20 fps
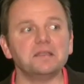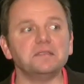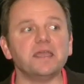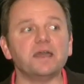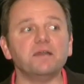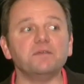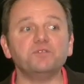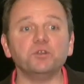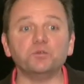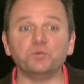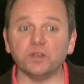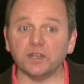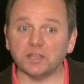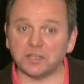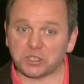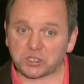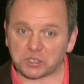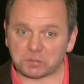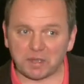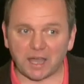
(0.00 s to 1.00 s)
Now, if you're
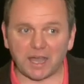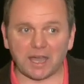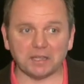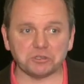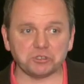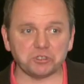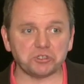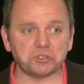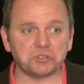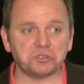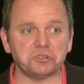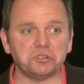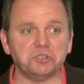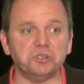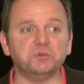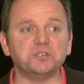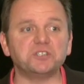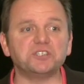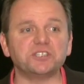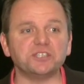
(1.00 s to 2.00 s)
really smart,
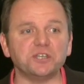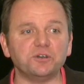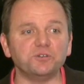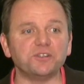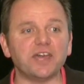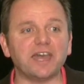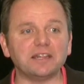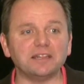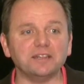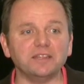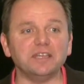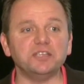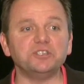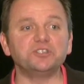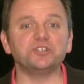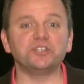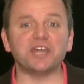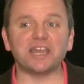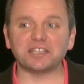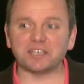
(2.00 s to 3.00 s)
you would sell that lead
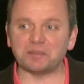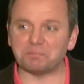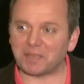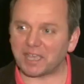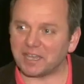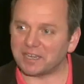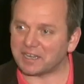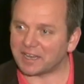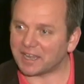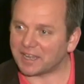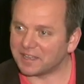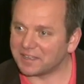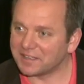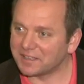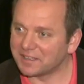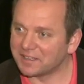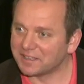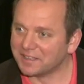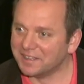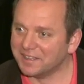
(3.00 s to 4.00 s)
to that competitor.
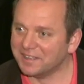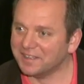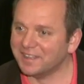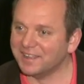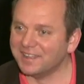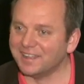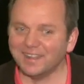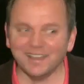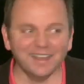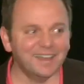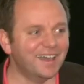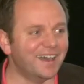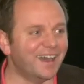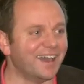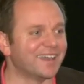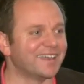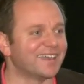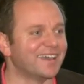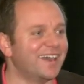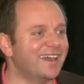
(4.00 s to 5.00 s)

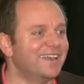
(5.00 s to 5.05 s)
Okay,